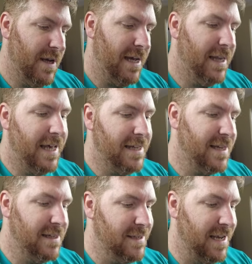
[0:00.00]
I
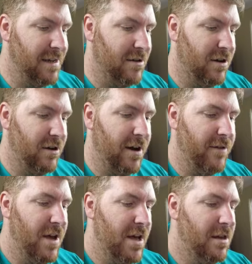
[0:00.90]
guess I'd take an
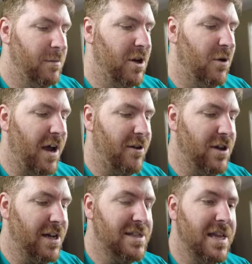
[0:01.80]
autograph. Let me know how you
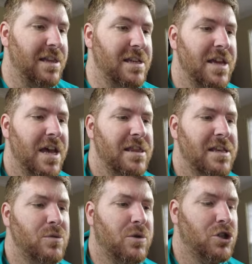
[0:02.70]
guys think of these.
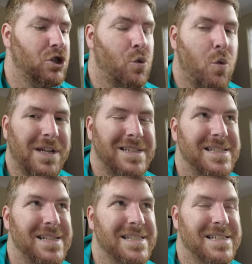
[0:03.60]
These were
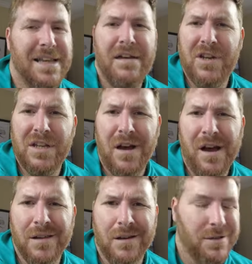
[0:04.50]

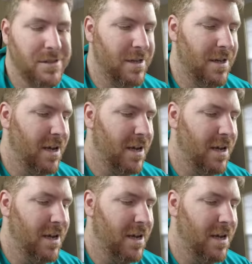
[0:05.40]
$27.